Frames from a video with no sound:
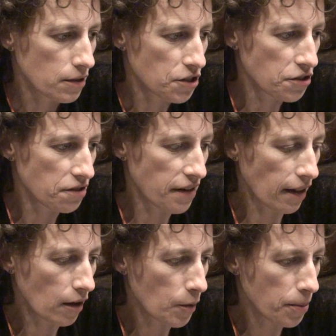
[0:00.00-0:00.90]
to
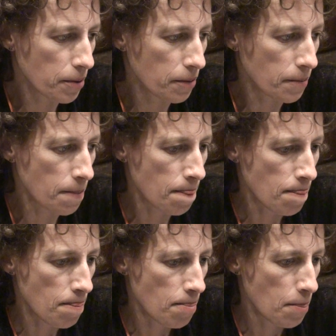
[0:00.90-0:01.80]
develop
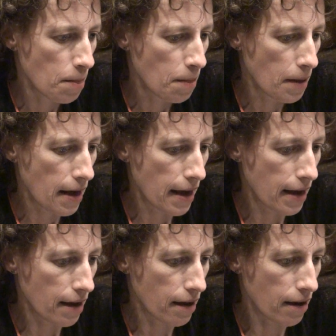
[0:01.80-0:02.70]

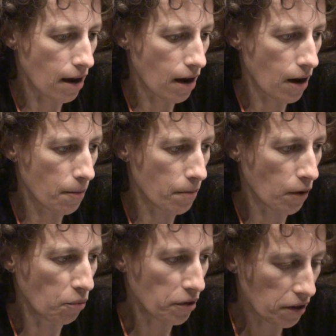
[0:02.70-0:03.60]
a
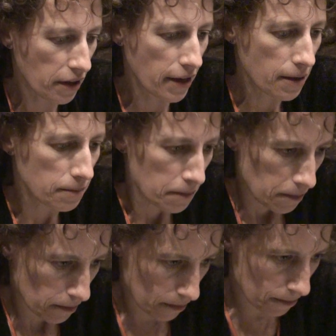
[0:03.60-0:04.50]
really
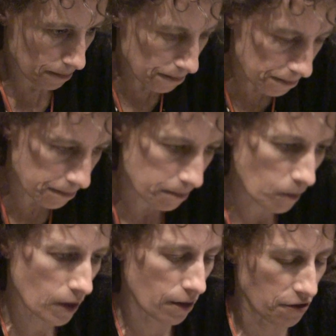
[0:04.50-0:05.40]

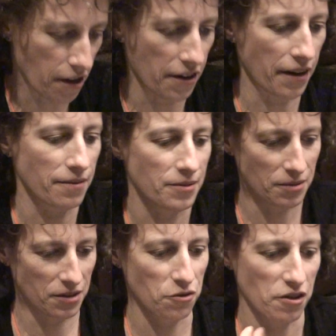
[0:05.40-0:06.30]
sorry again,
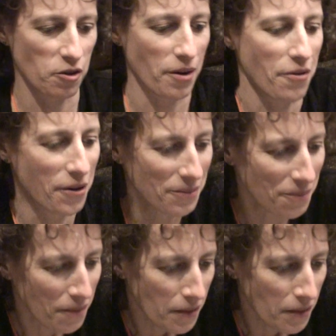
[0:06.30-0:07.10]
just clear my throat.